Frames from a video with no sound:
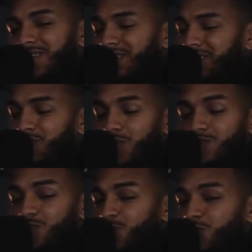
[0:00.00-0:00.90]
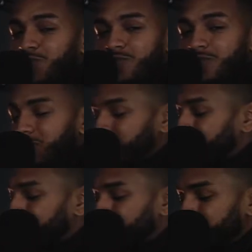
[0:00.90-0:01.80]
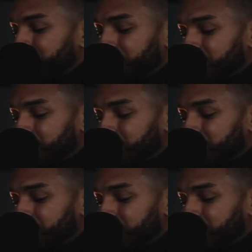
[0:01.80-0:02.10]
Emotional Literacy, man.